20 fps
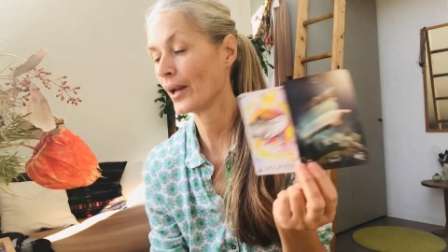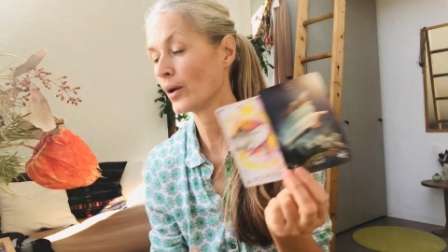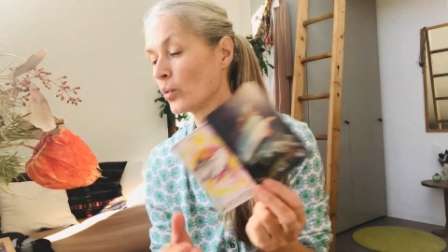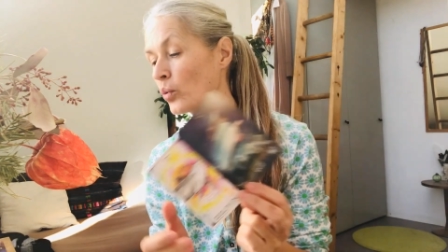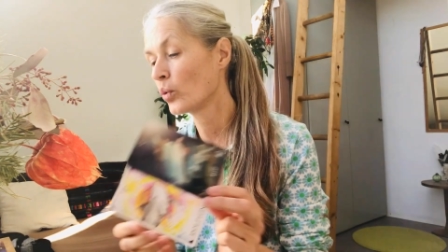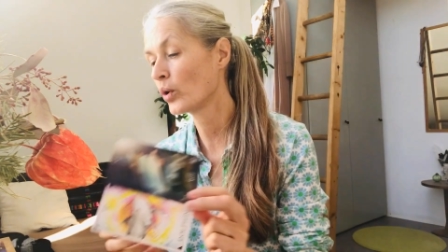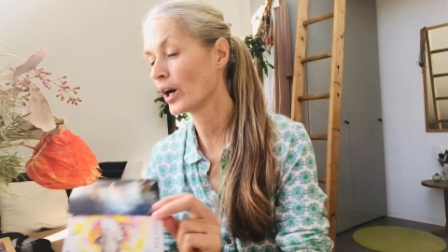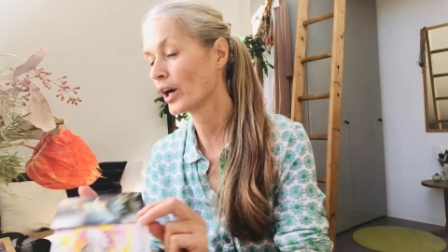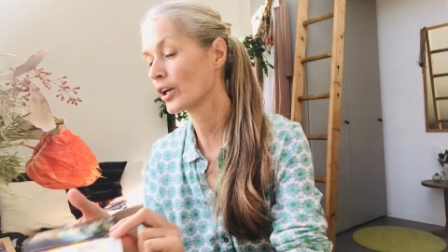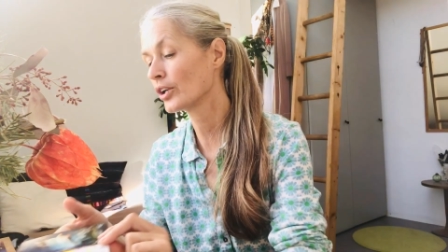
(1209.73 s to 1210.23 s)

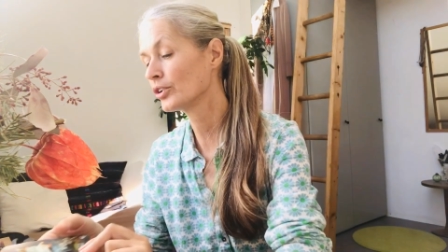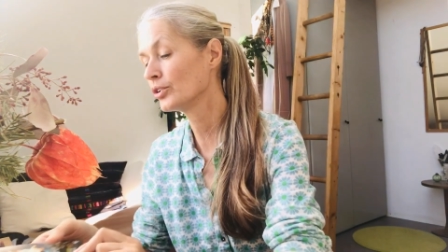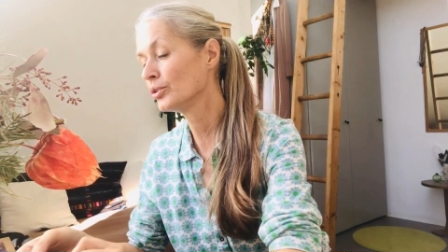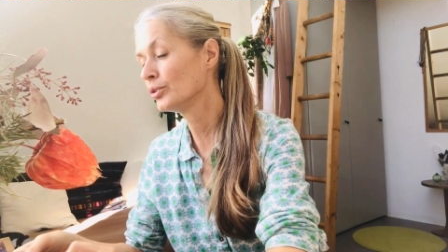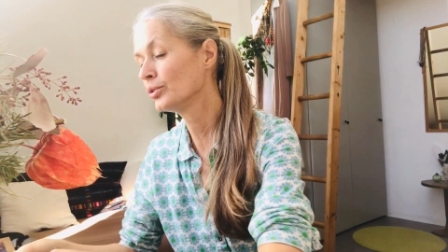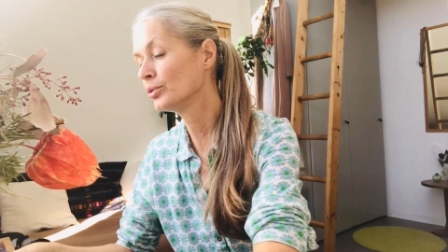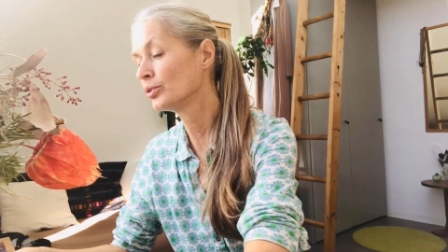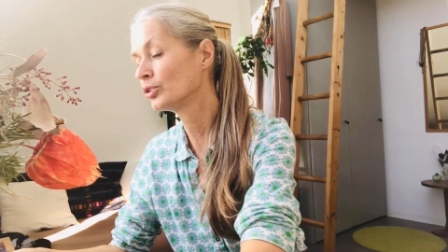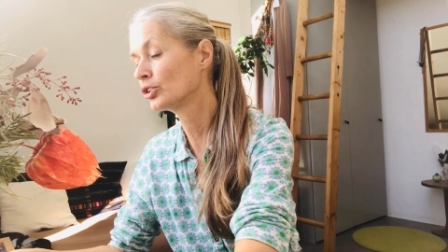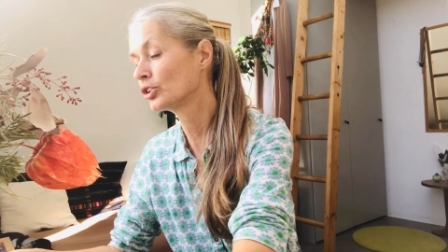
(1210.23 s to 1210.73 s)
And where do
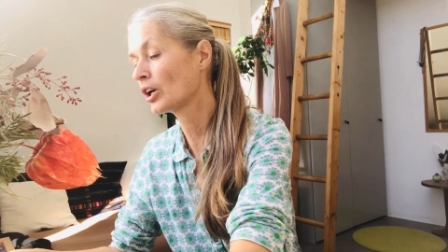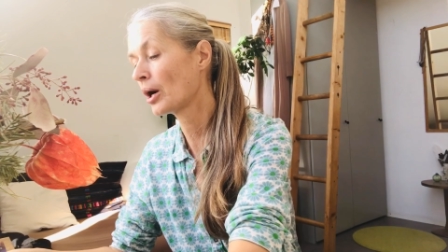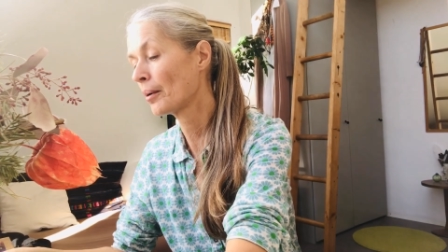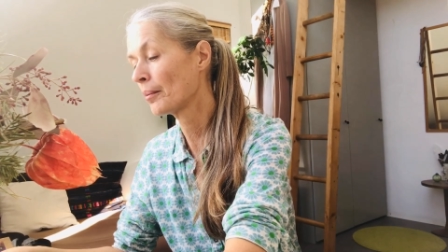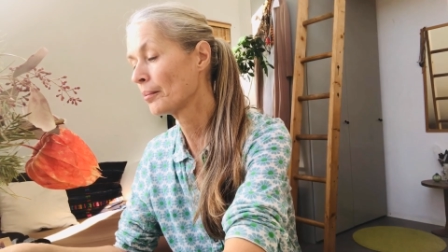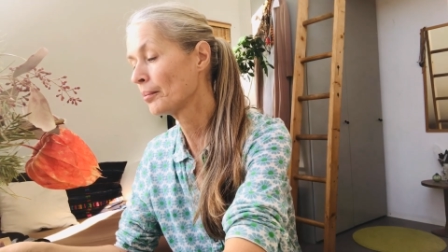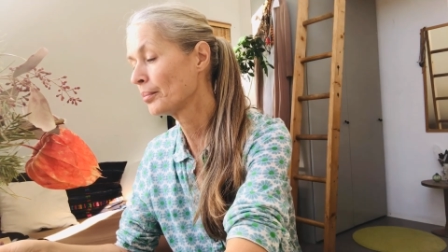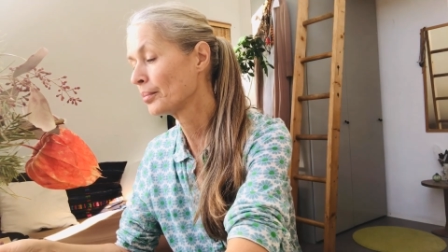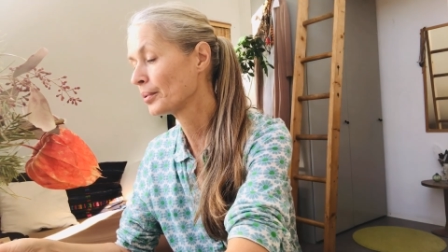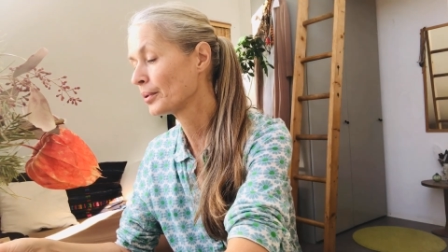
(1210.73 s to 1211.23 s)
you
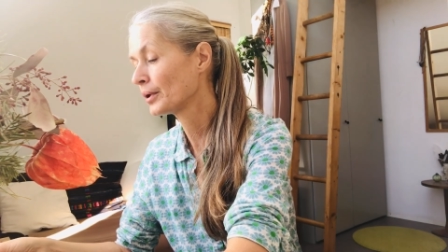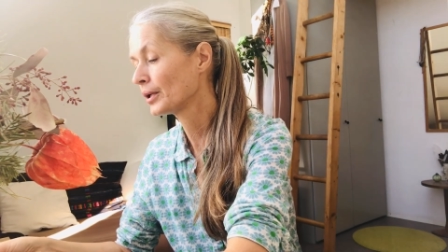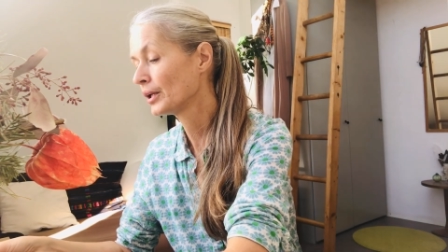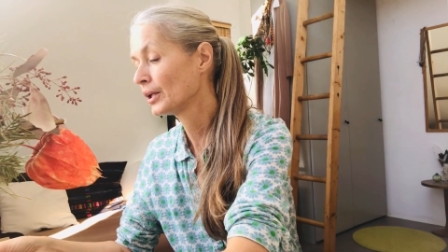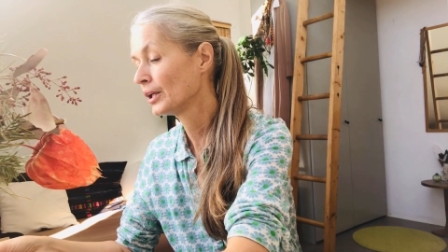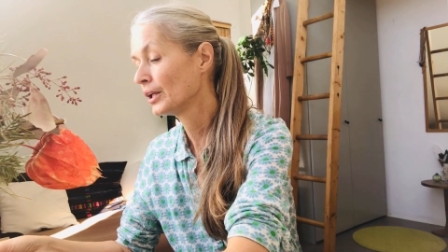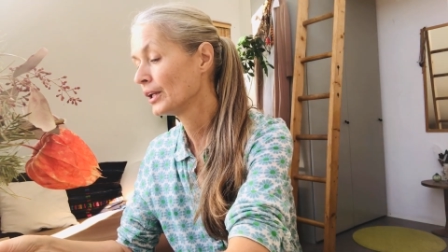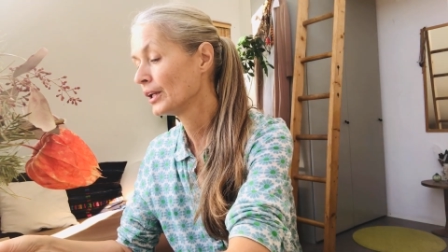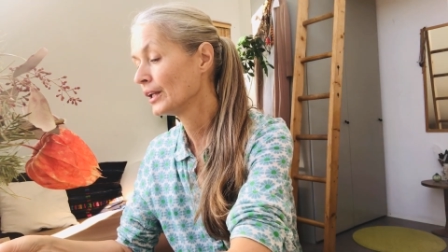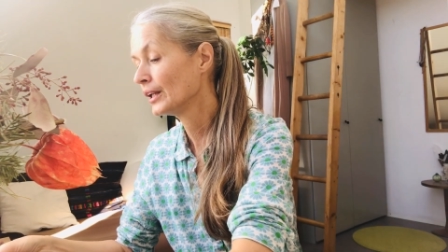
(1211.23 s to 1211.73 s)
jump
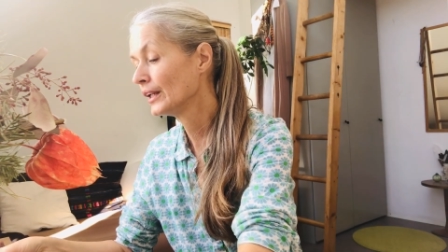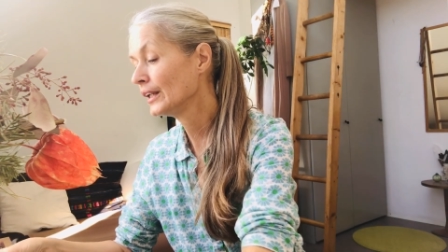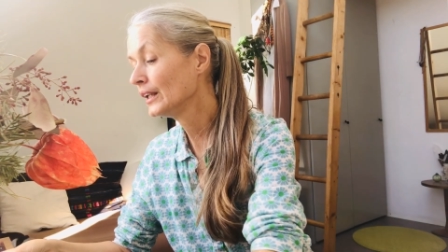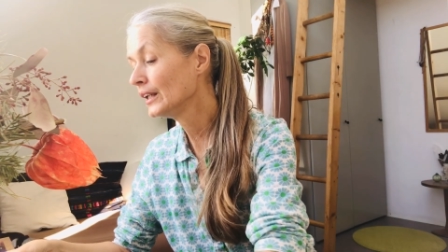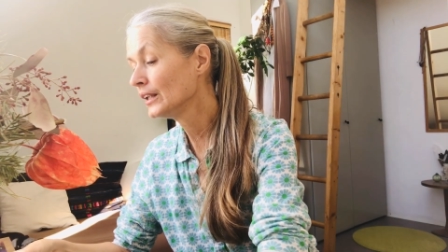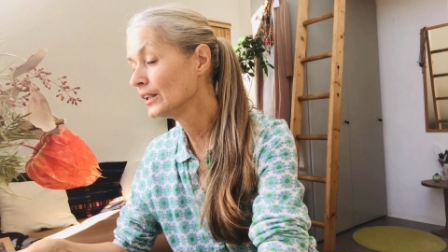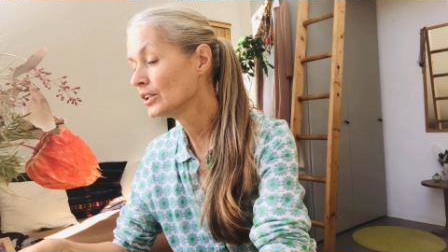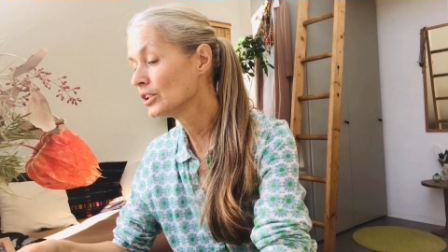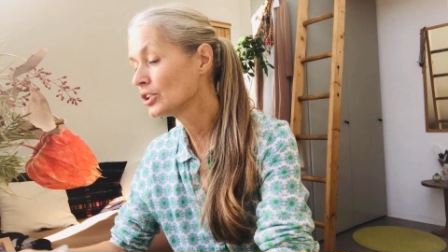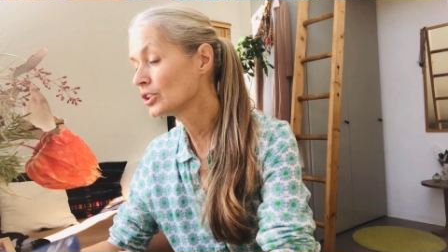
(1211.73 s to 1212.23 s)

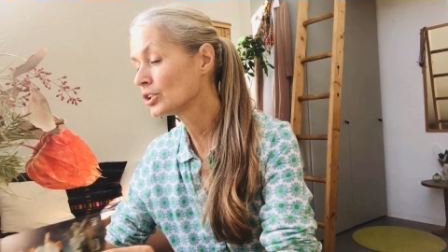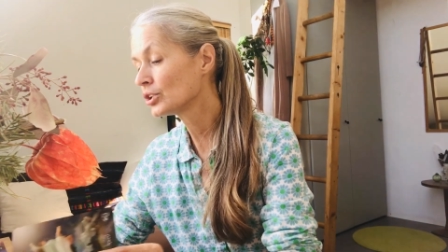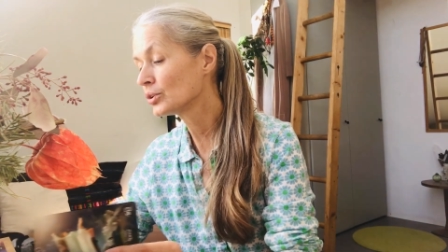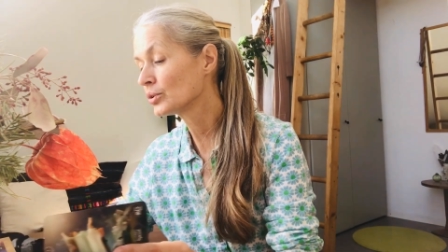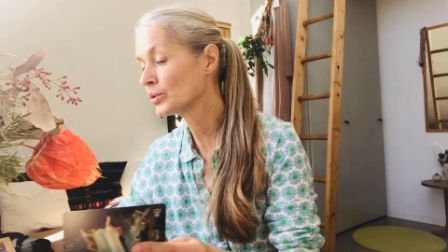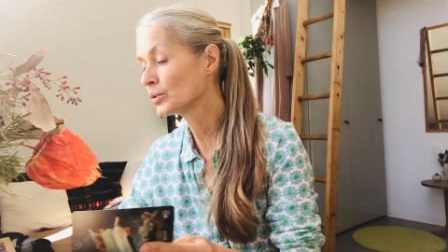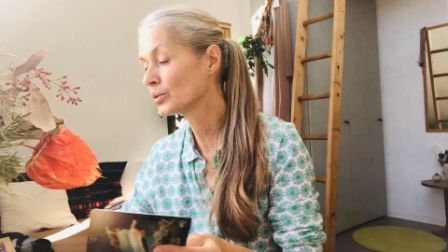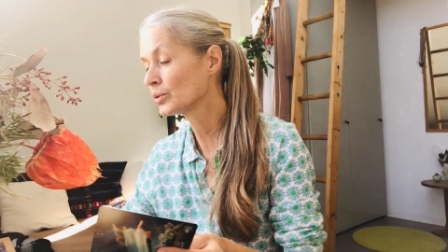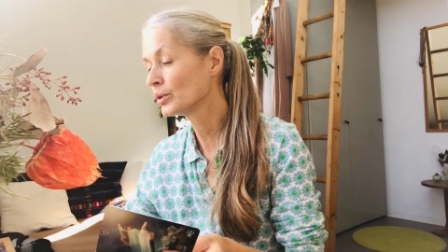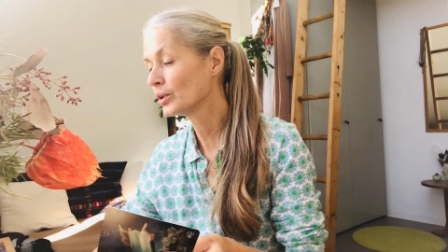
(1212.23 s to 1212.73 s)

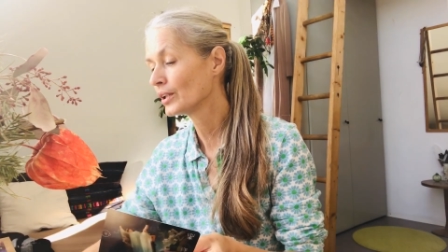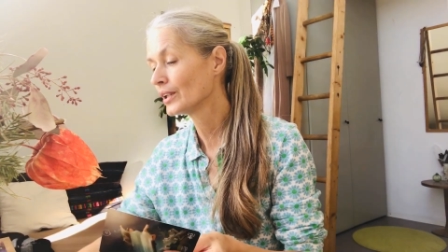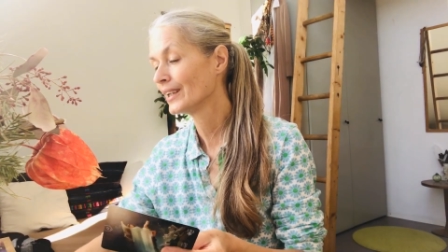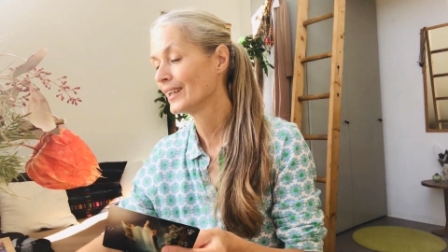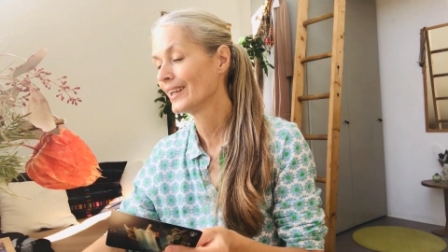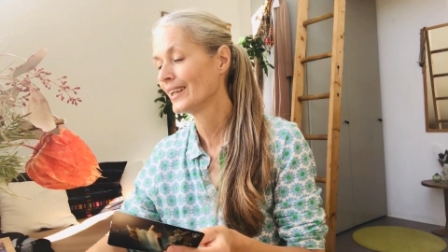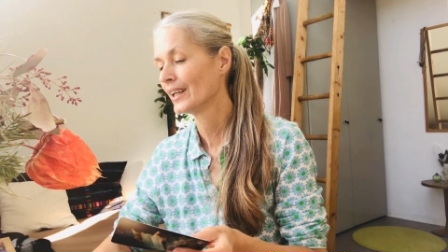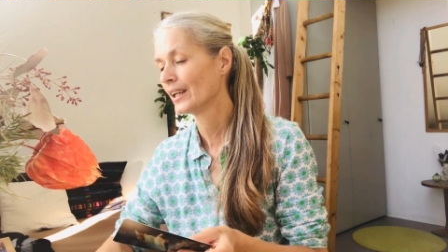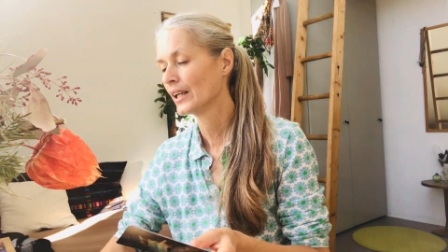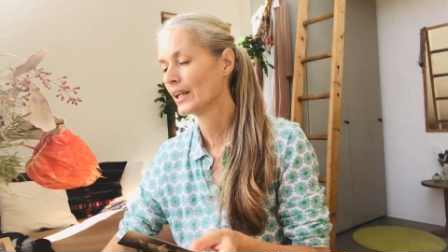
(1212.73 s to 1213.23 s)
into
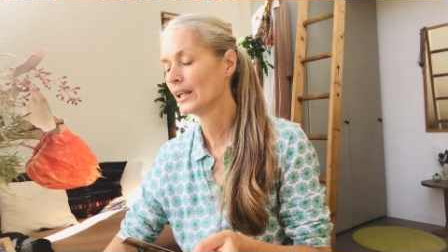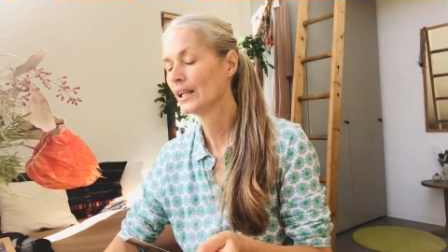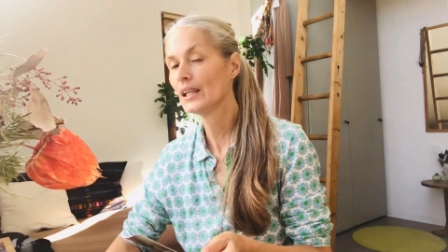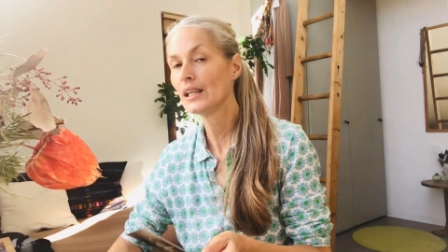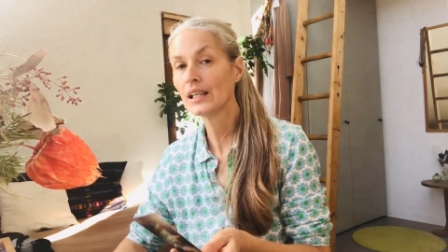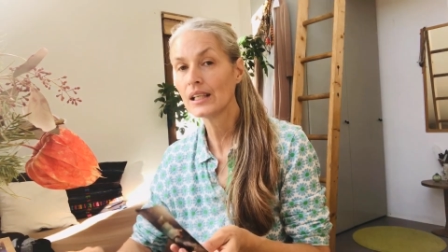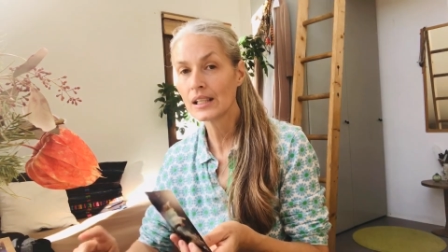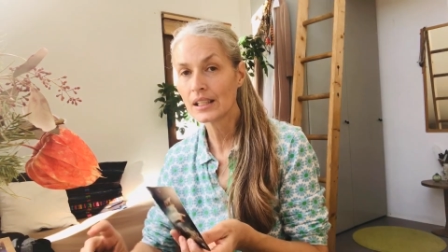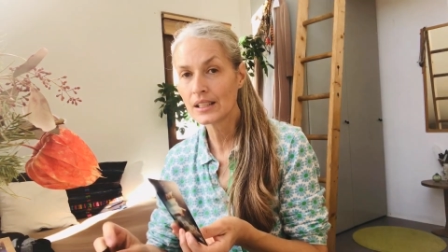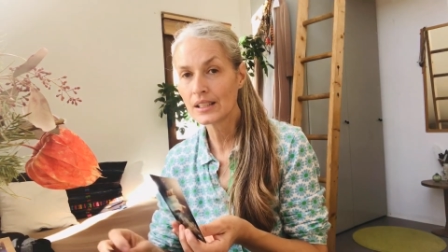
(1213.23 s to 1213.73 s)

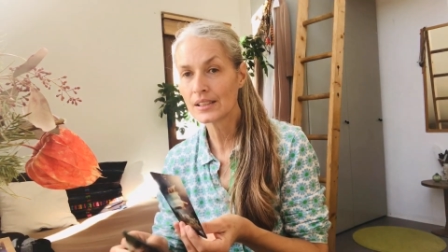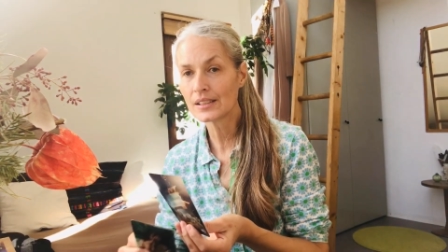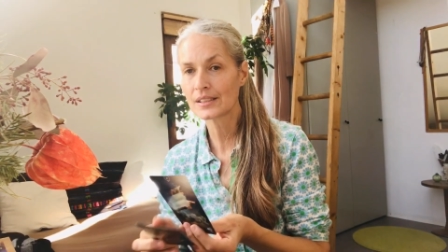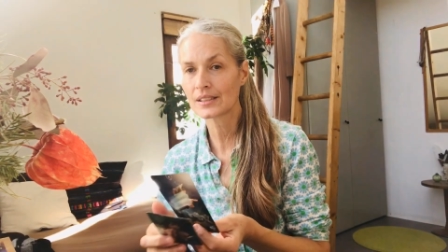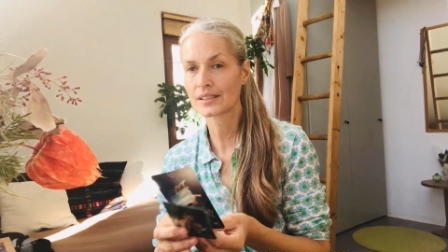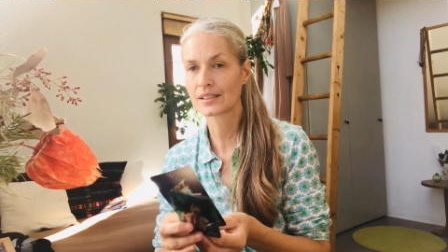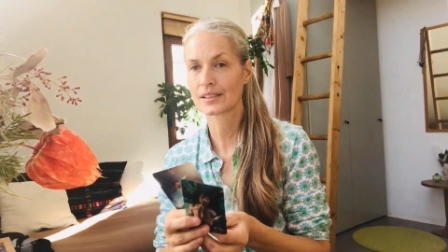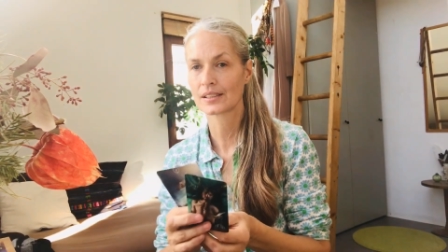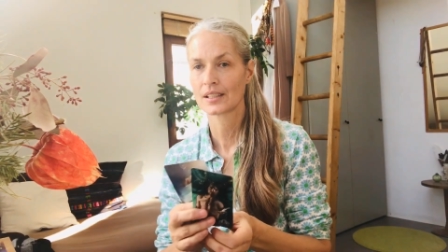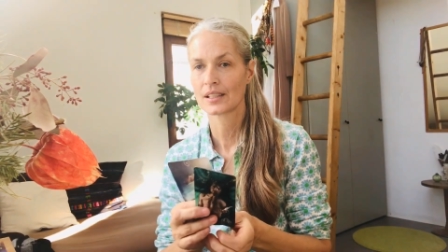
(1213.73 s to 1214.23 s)

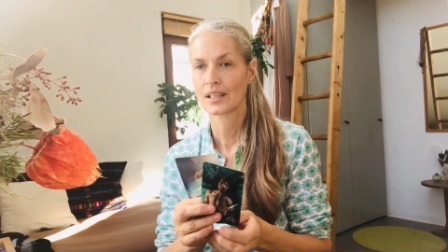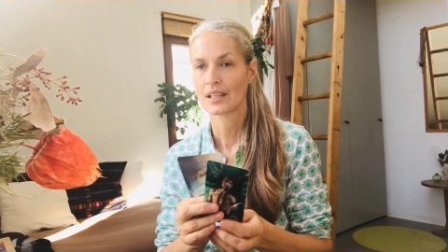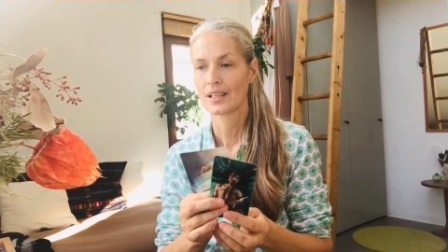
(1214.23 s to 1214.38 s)
is